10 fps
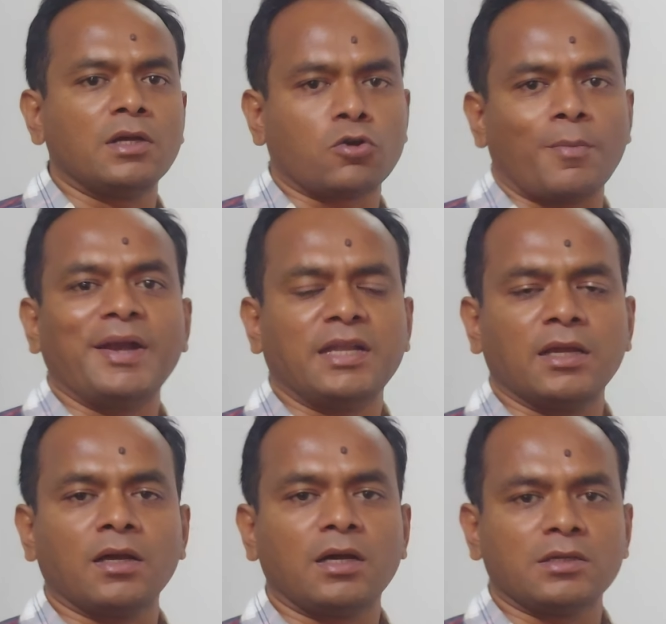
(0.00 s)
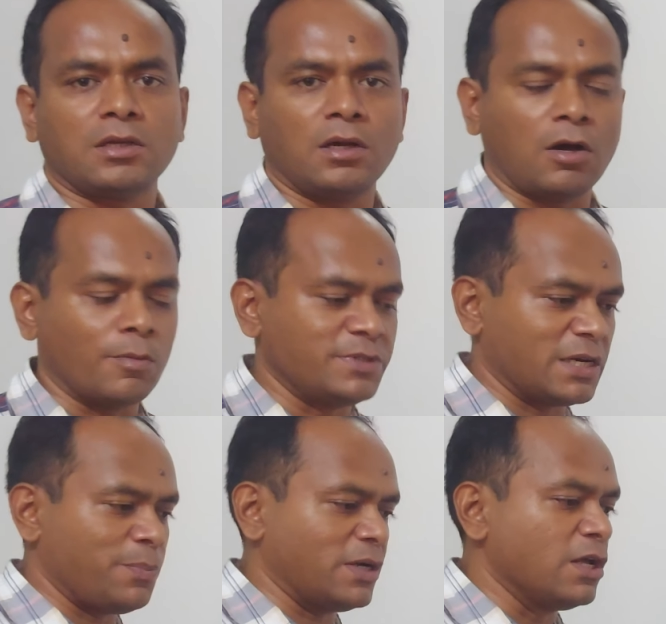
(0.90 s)
traumatic
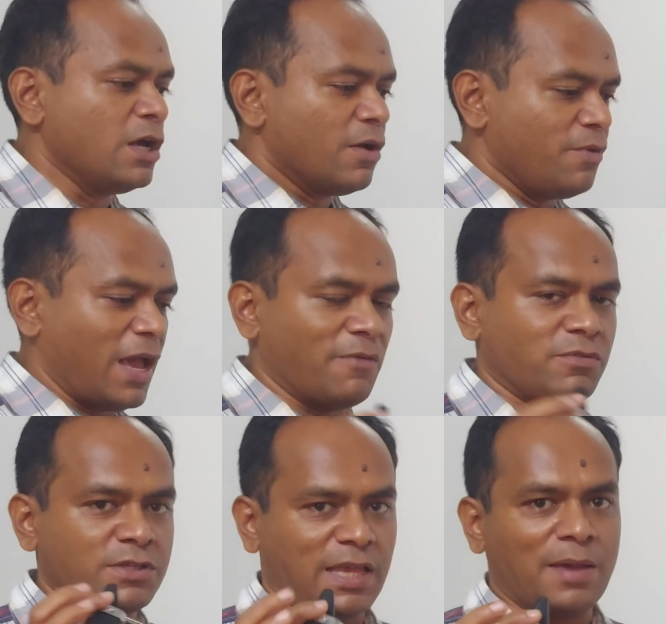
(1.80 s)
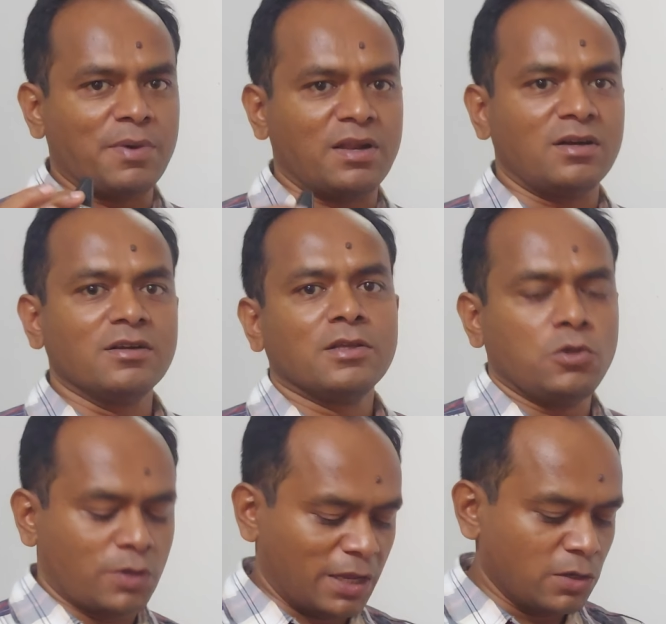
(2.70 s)
object, but we have this hammer.
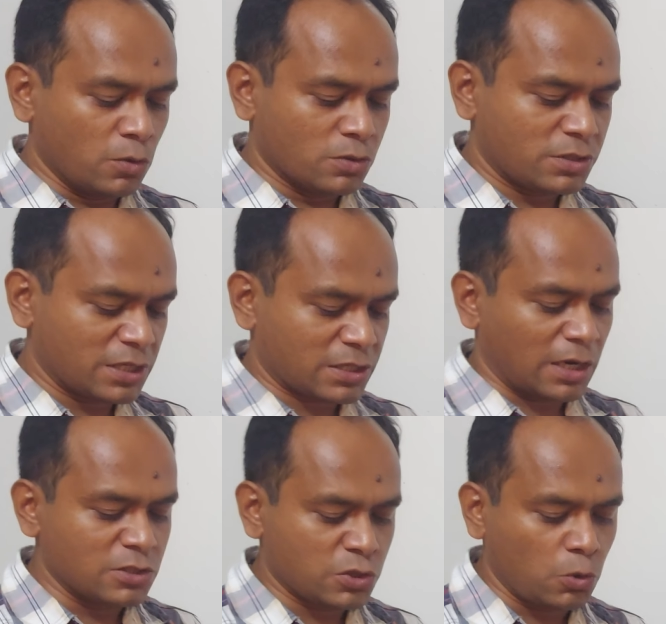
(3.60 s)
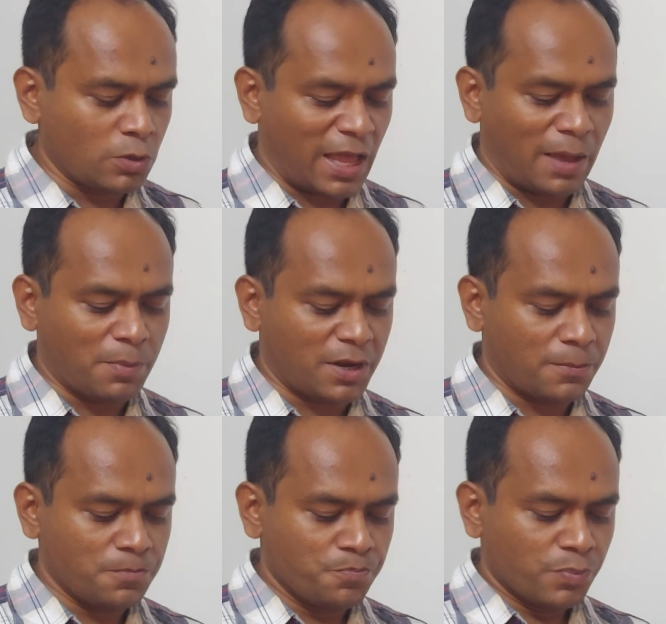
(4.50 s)
You can use, just unscrew the hammer,
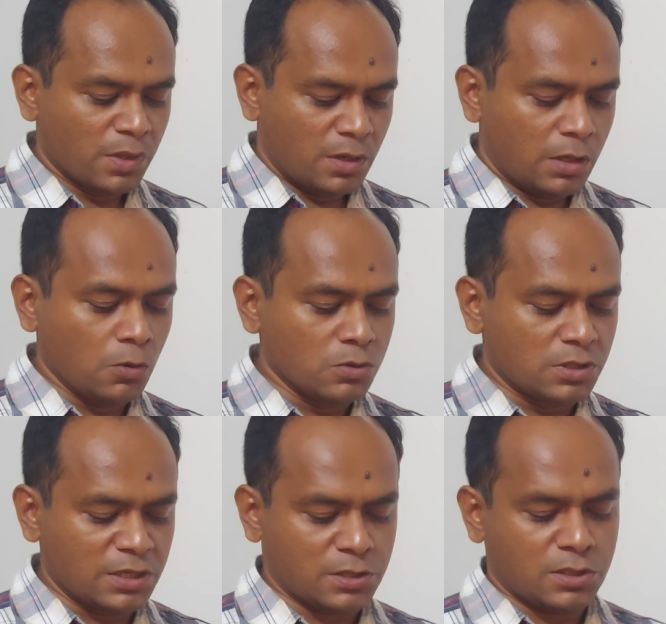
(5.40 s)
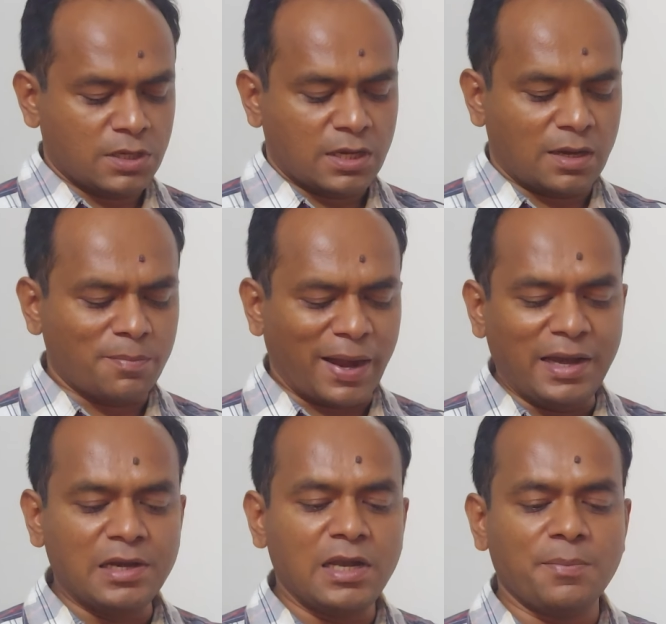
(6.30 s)
use this
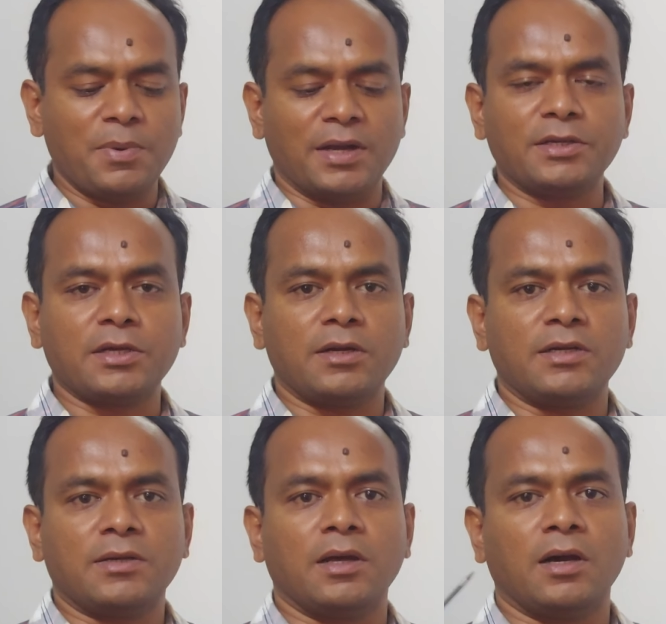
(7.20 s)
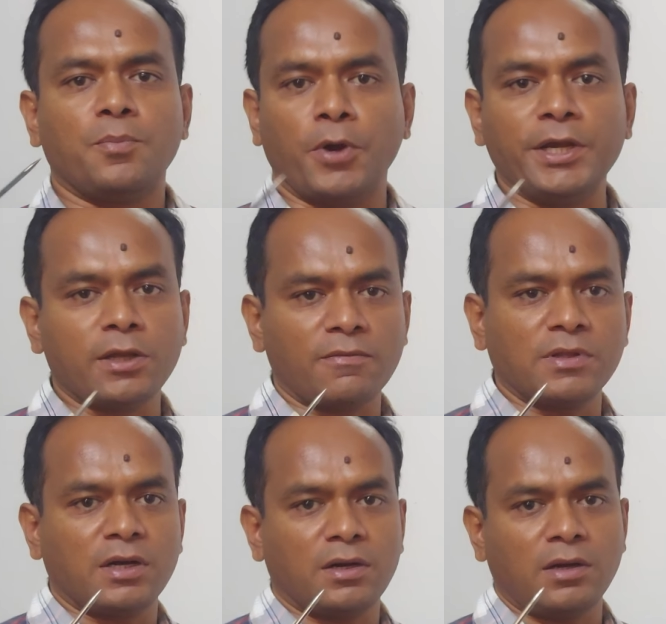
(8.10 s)
mildly blunt point of
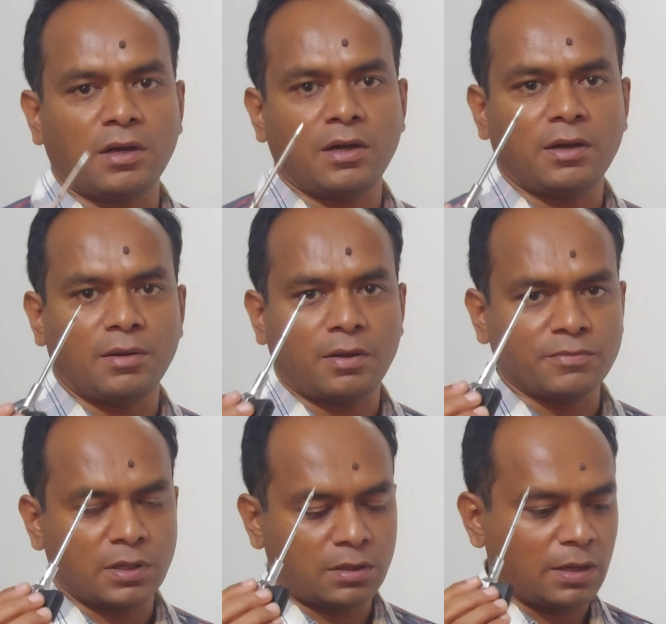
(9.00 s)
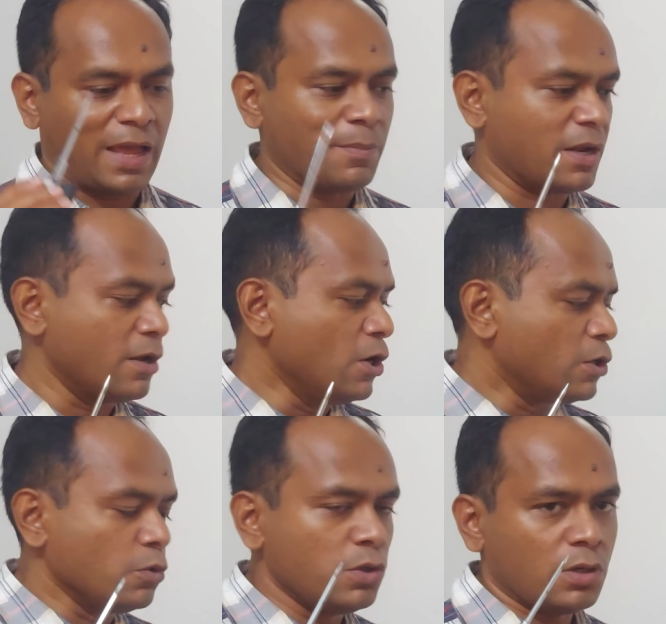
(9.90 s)
the hammer
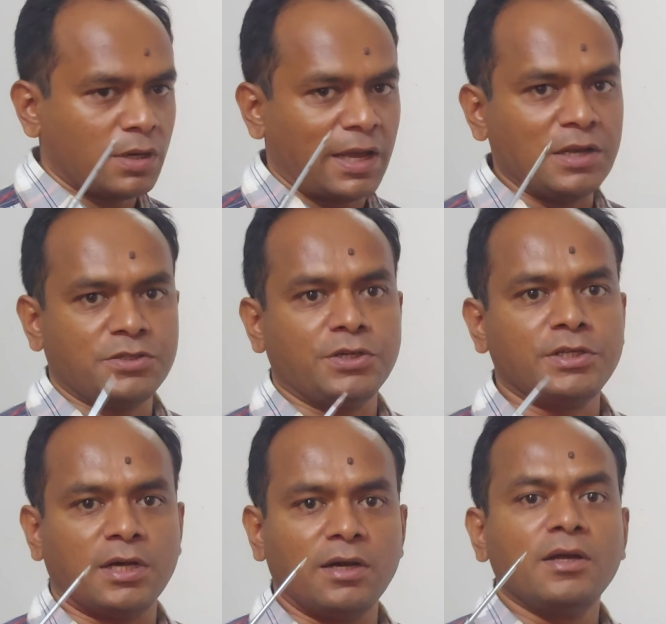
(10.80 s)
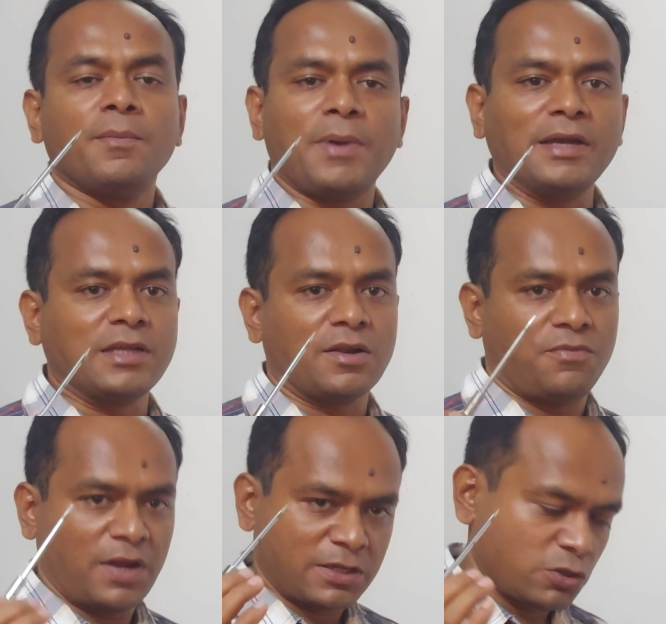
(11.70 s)
to elicit the plantar
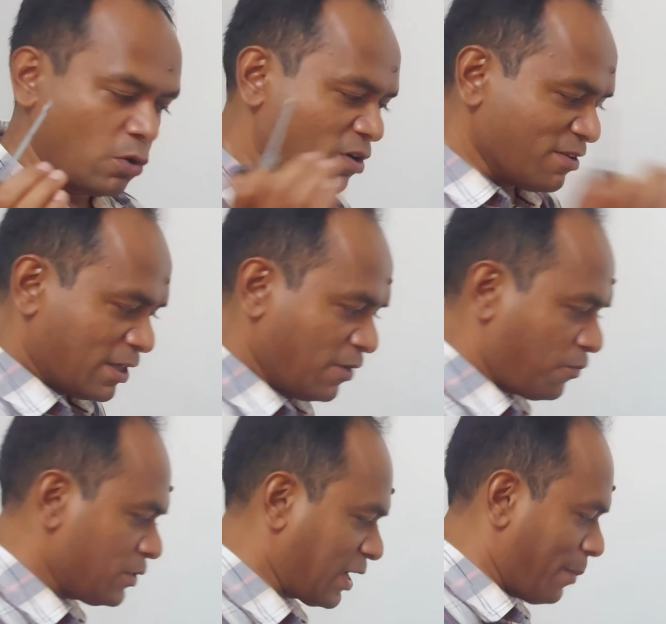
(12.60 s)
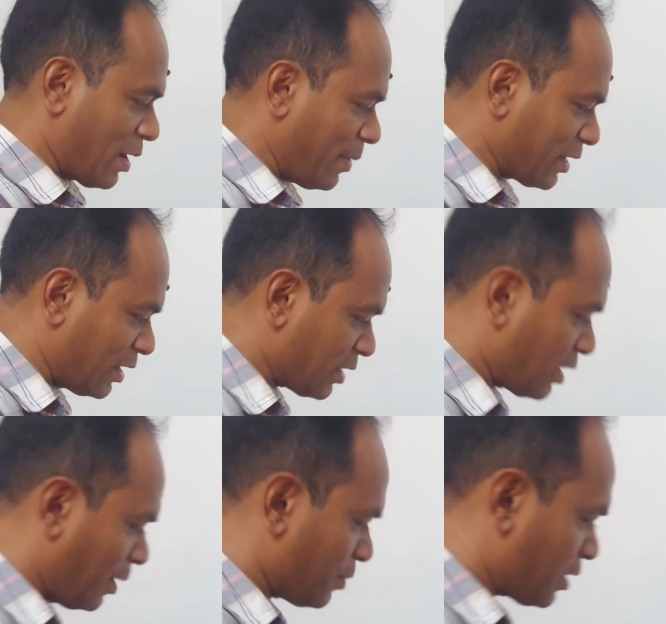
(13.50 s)
reflex. So if the cameraman can
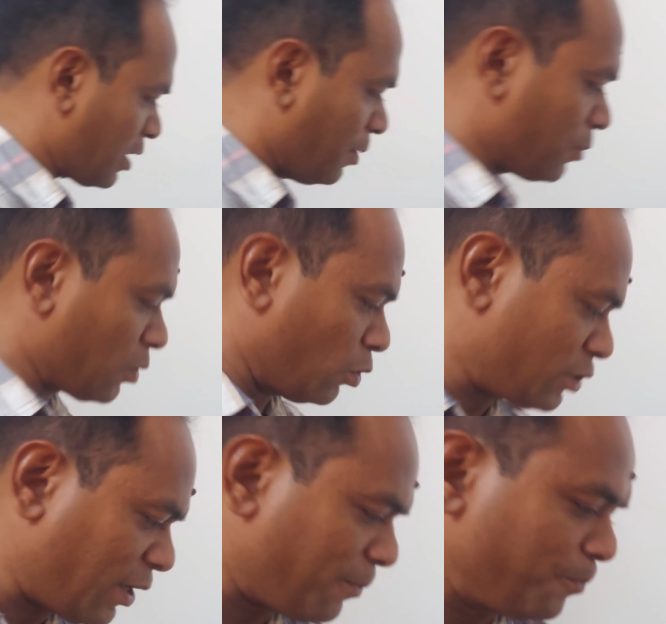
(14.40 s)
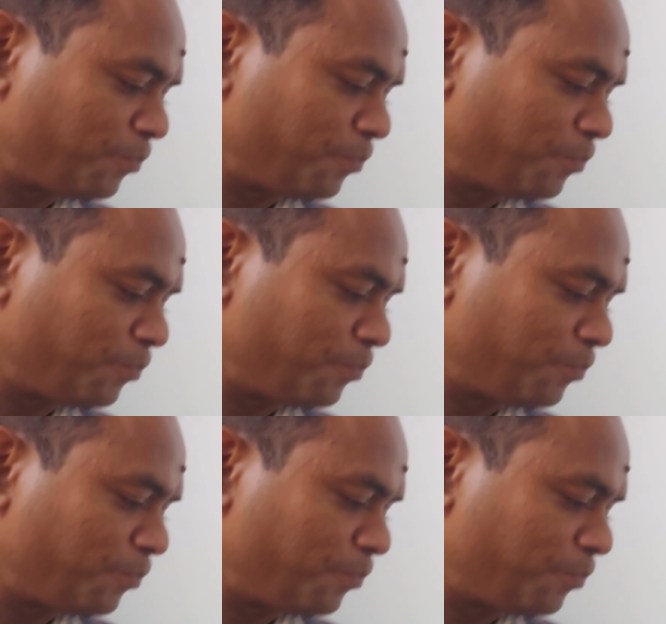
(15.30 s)
come closer.